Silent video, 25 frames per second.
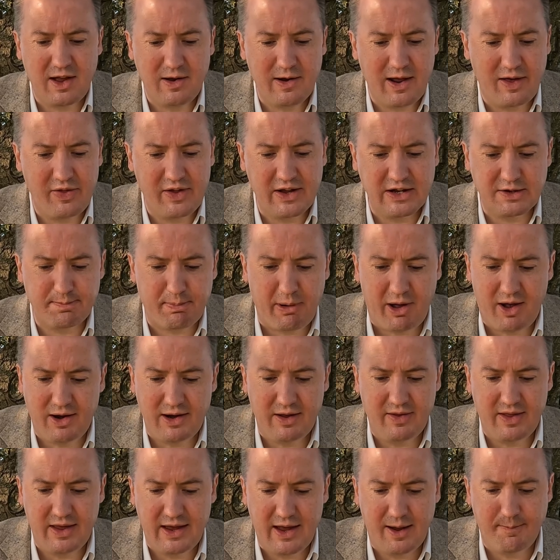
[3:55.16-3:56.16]
slowly. I think it's
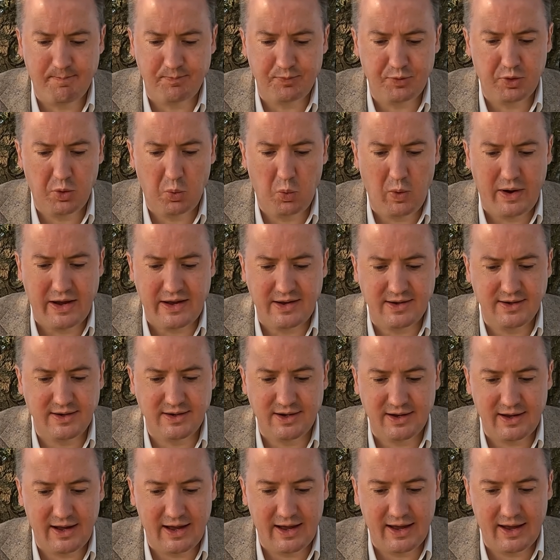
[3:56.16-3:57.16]
partly the
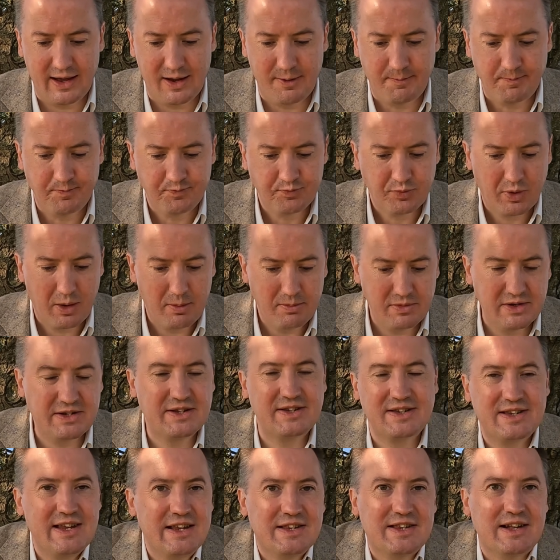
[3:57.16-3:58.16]
wind here. It
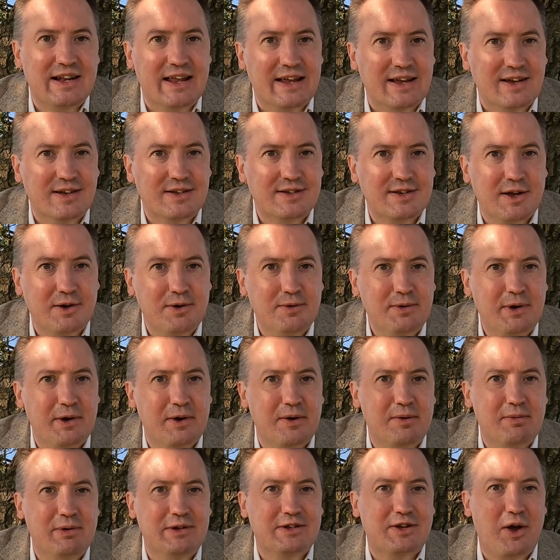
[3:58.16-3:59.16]
was sizzling, so you
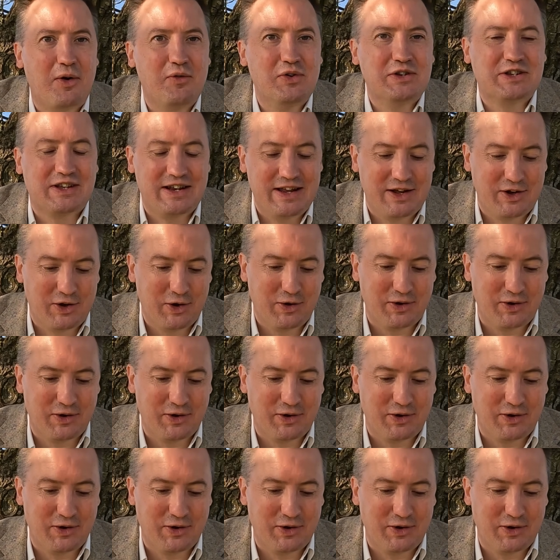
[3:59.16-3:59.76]
know it's obviously